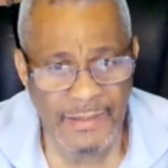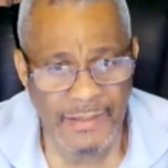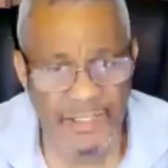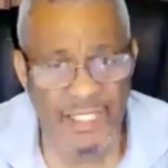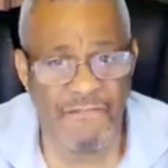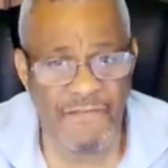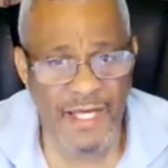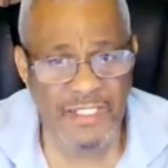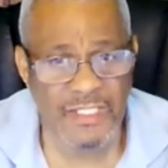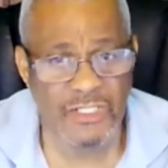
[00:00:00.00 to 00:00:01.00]
the
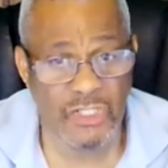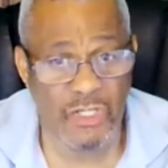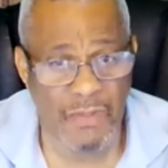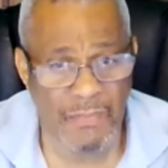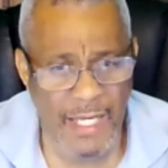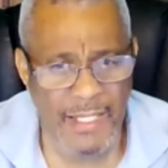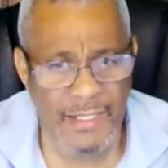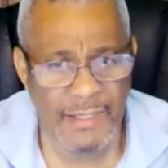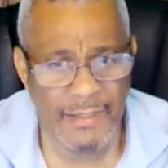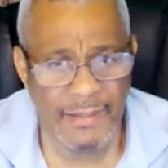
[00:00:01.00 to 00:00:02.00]
effects still remain?
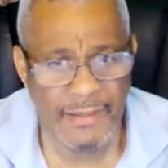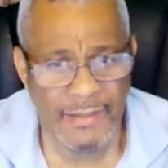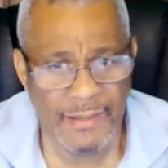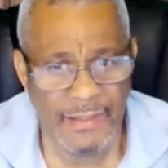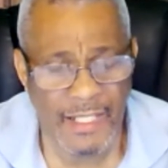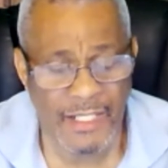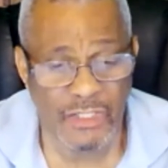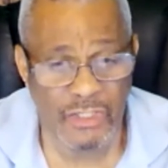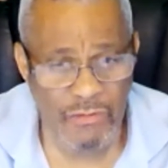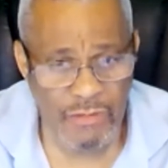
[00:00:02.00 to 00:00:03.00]
And
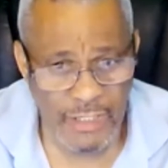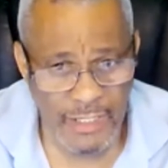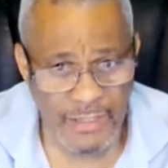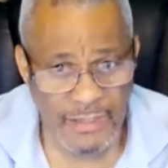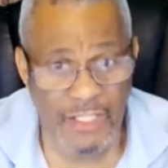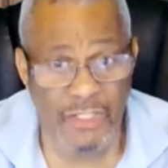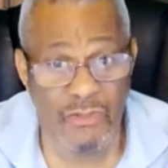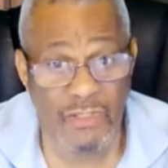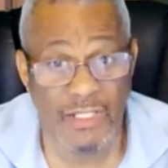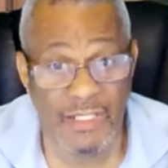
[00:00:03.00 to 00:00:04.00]
you think that
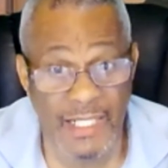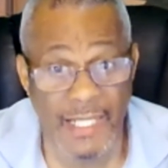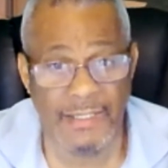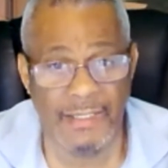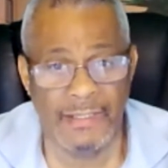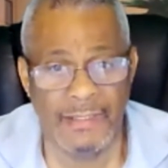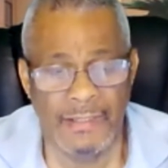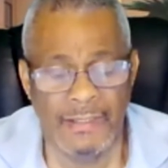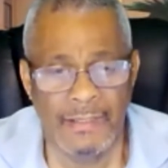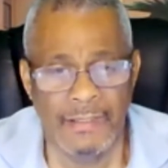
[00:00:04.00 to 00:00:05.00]
you can let
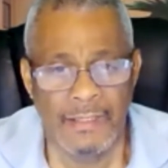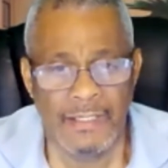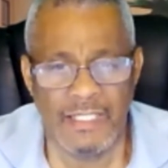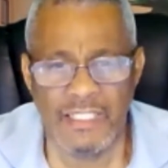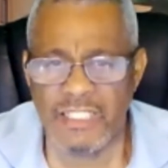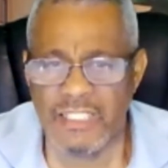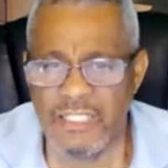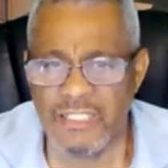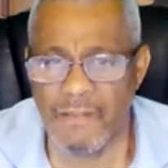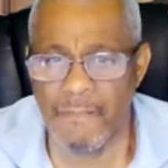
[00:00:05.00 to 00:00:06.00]
this
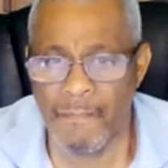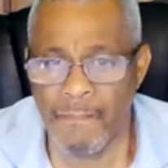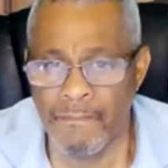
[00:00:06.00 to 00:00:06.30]
system